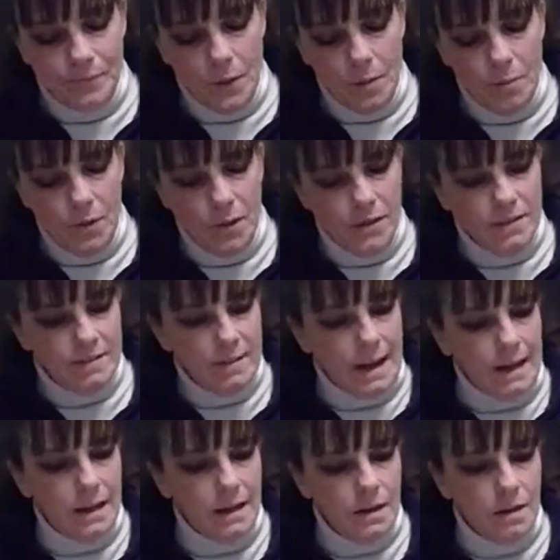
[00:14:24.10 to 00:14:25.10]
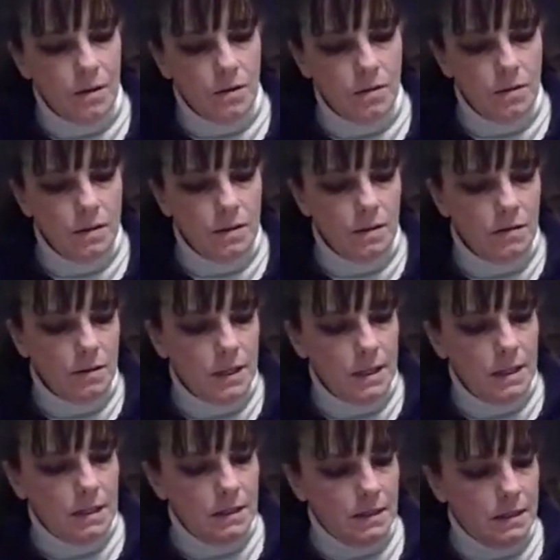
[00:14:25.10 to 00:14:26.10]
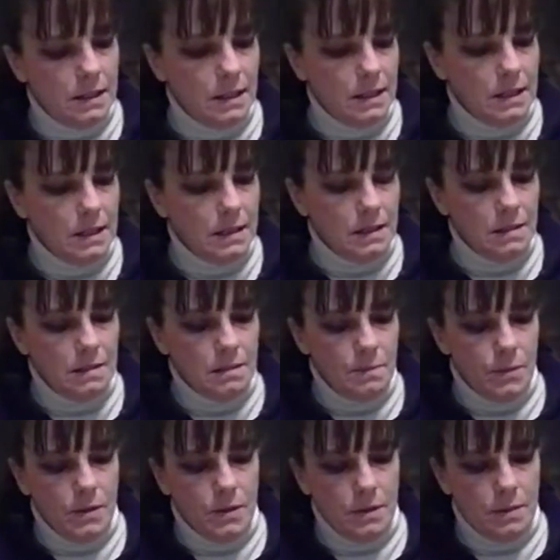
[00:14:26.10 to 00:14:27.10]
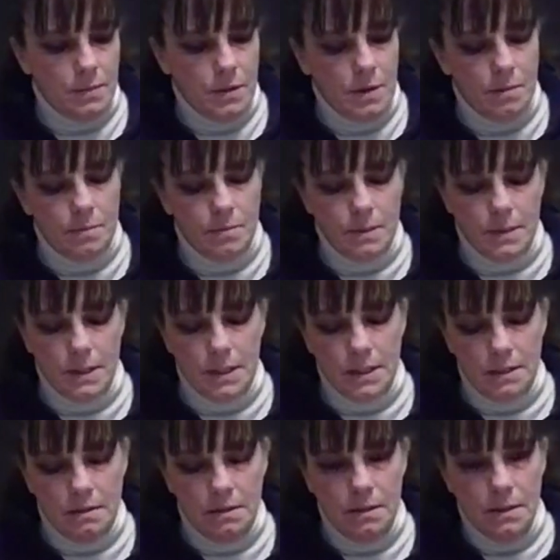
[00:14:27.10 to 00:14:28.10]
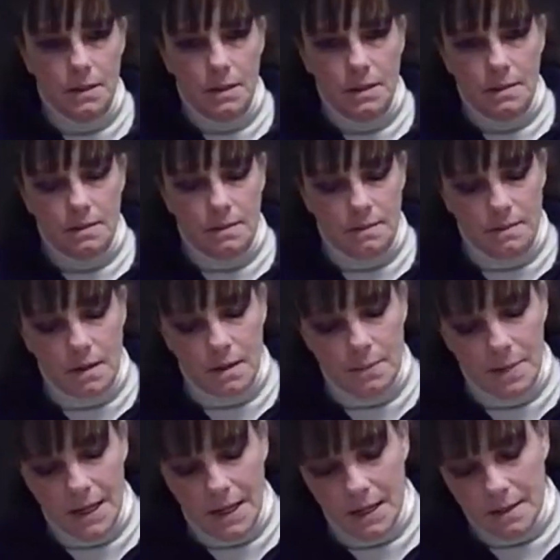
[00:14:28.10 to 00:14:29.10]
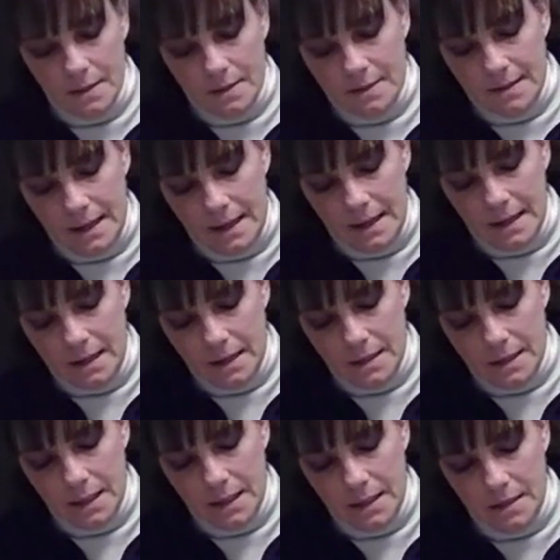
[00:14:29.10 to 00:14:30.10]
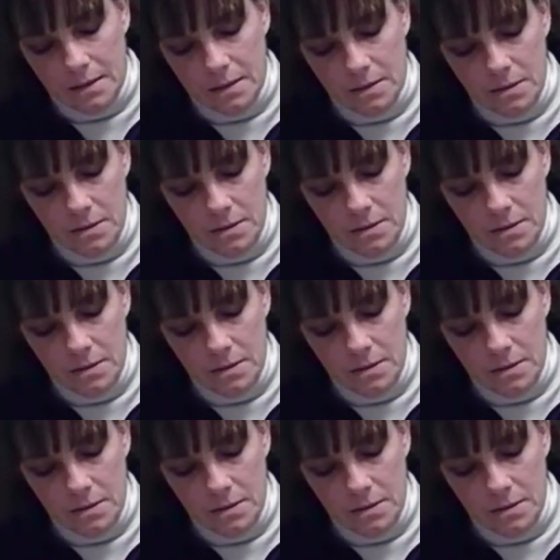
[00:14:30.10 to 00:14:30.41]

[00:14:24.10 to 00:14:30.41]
put a second coat of the green, and I think at this point I probably need some out of the second container